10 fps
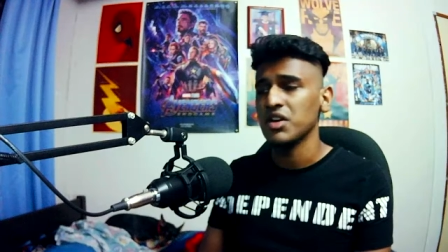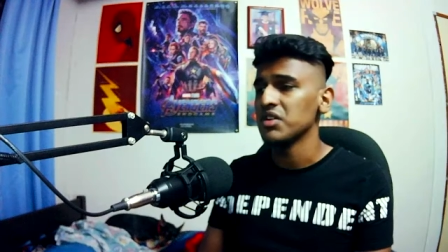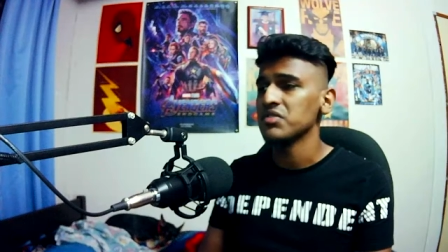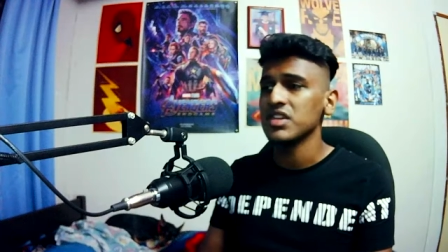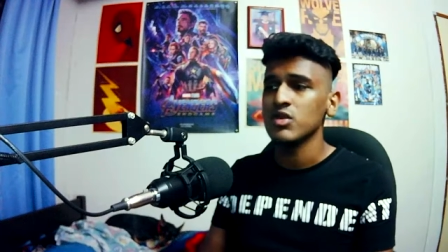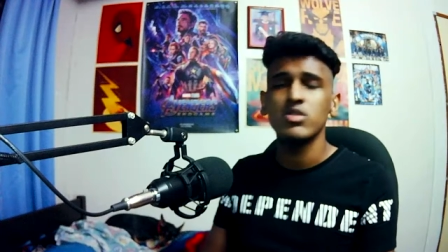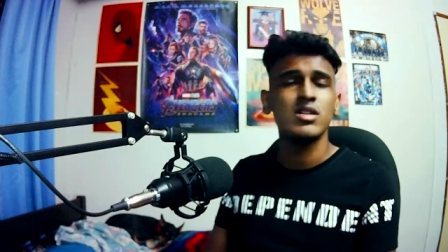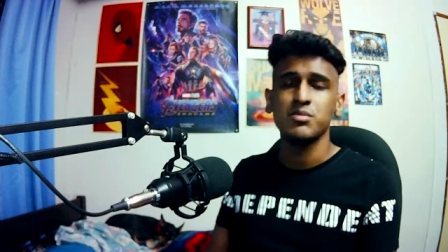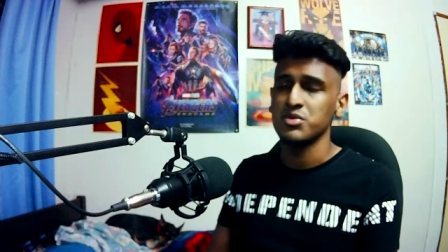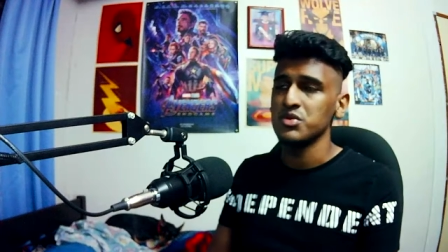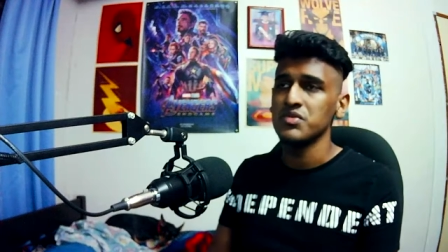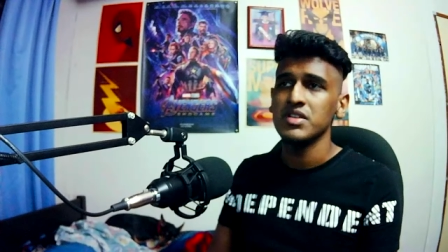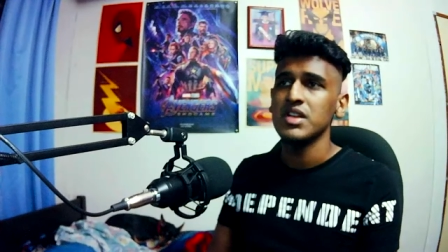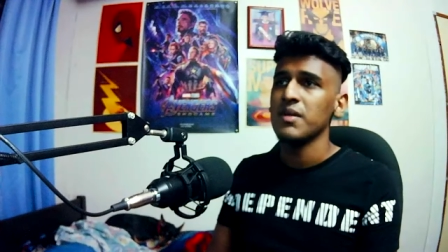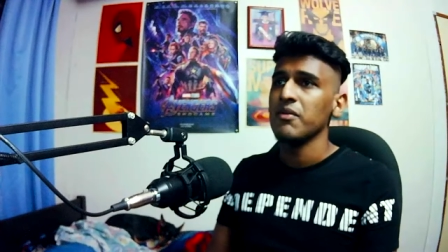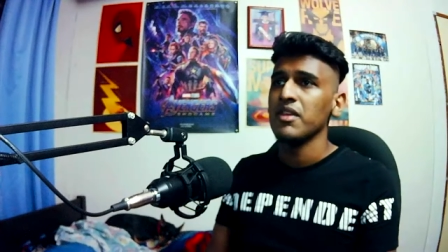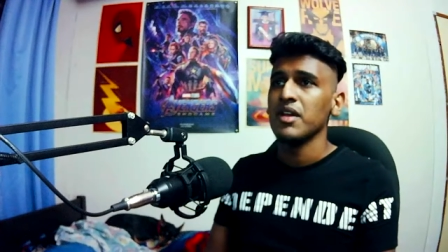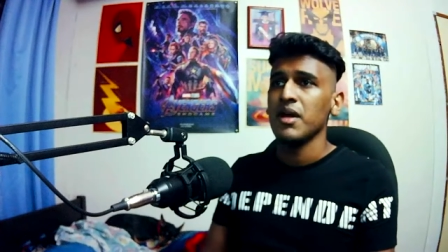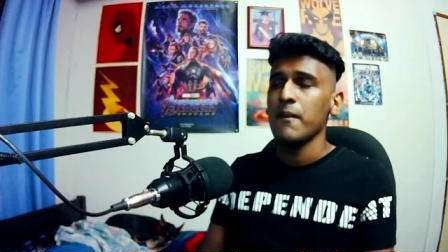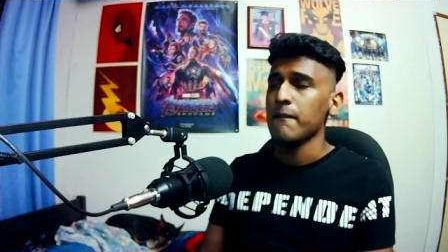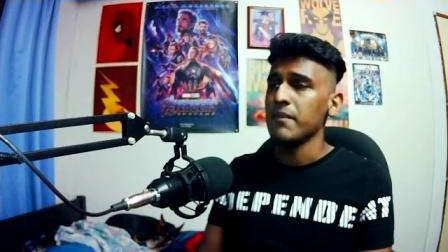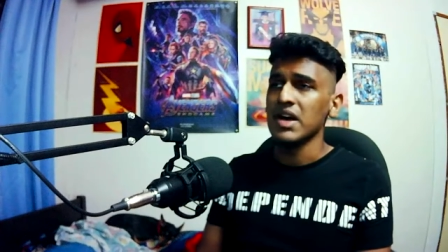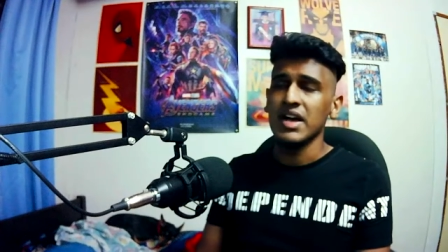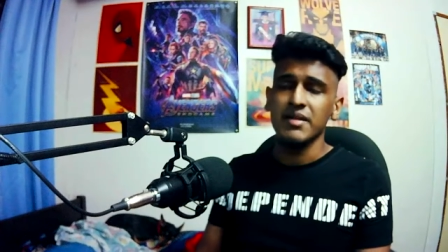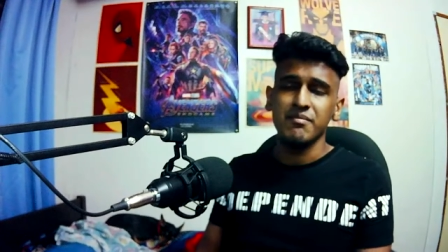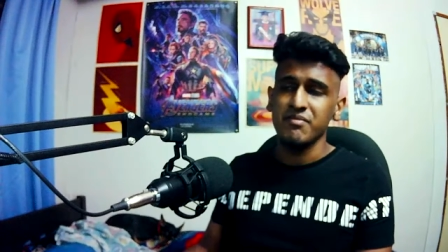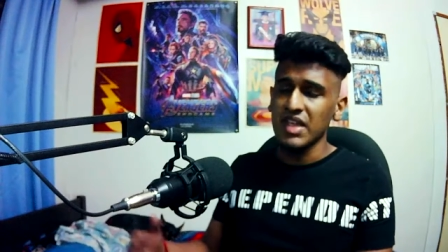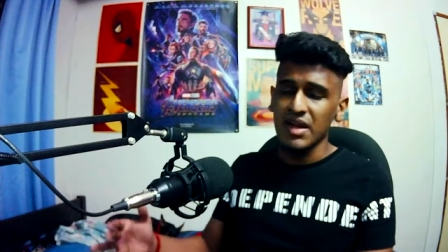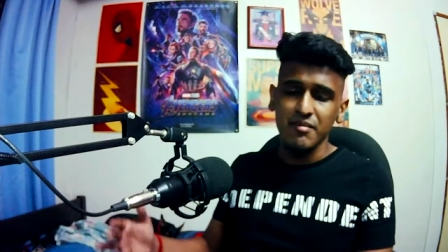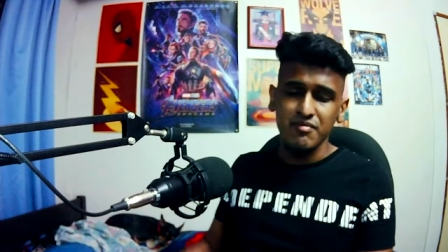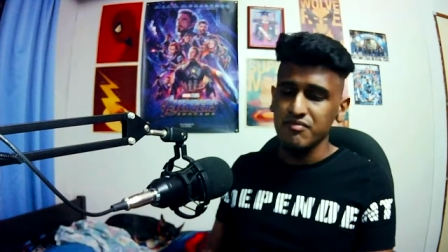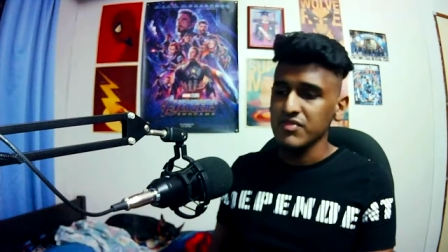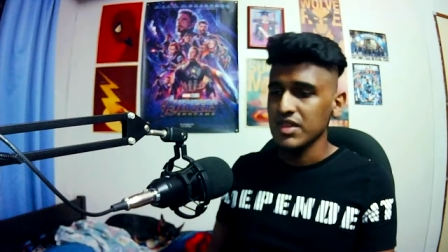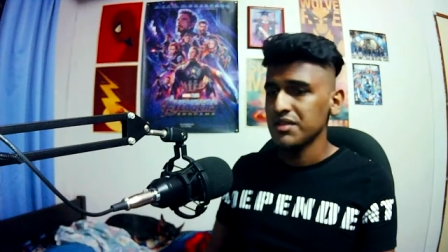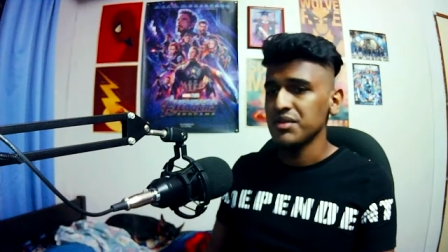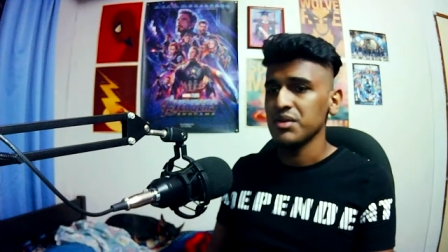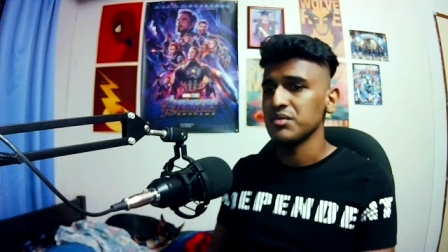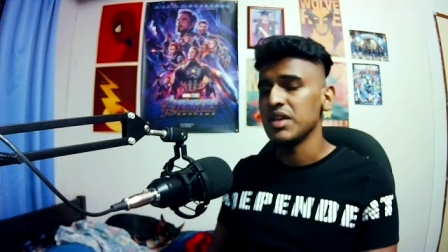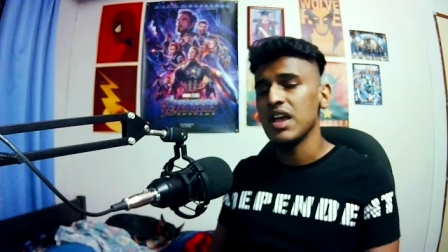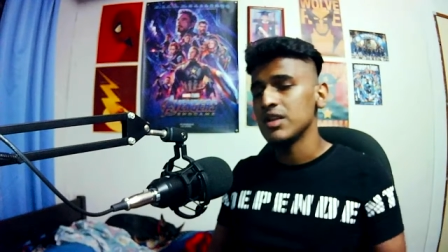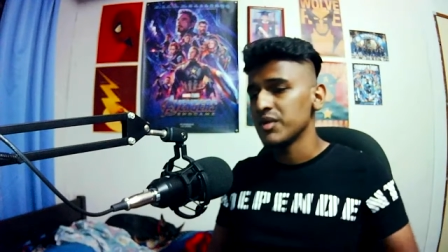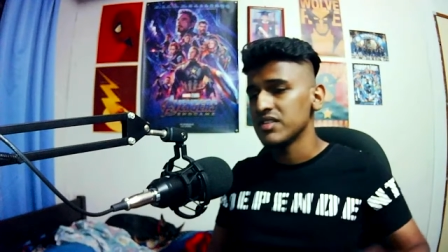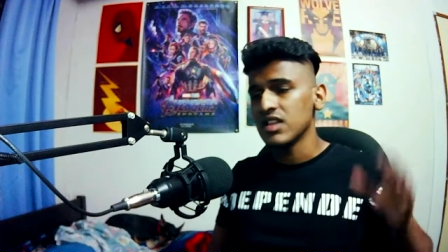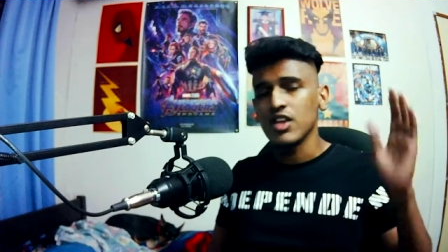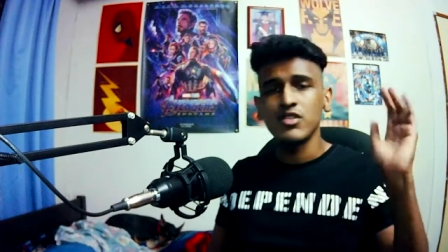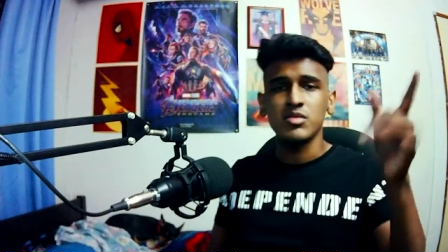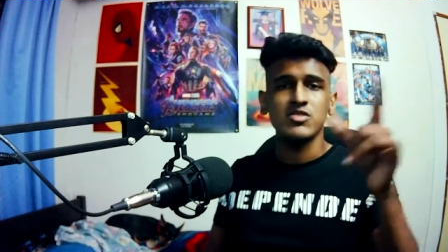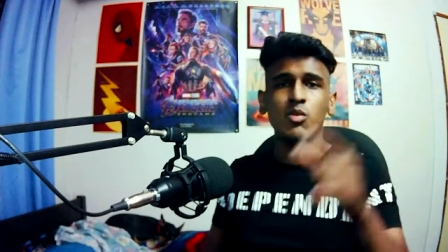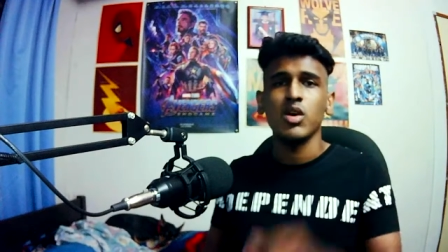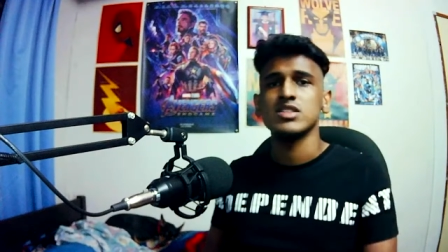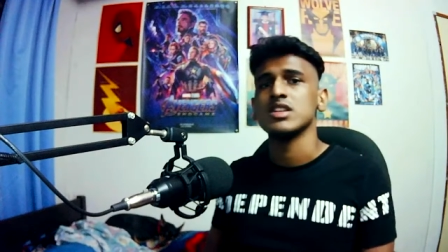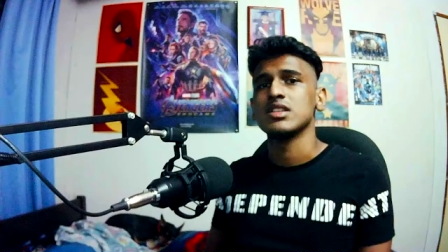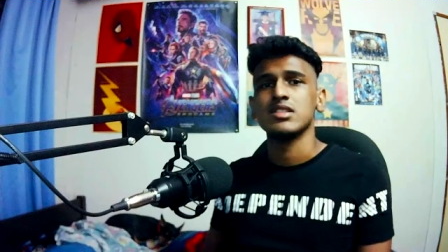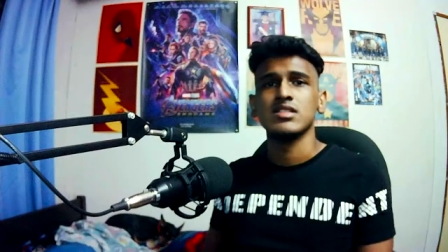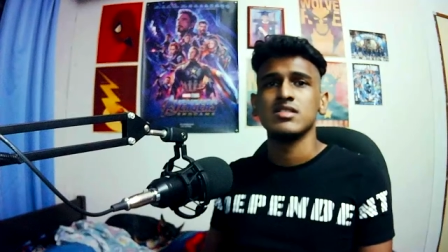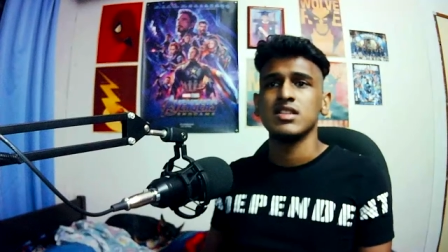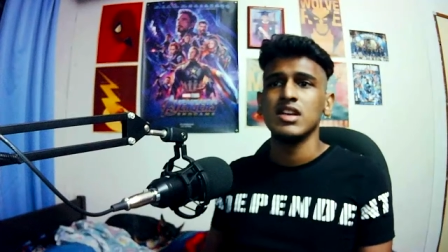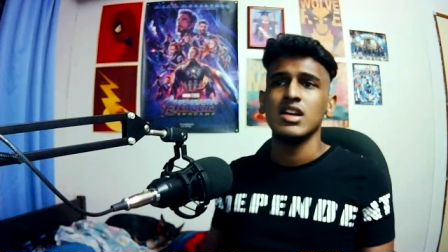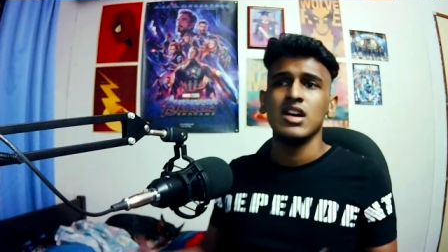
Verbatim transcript: so I don't think it will improve. But yeah, so, yeah. Anyways, thank you very much for watching this.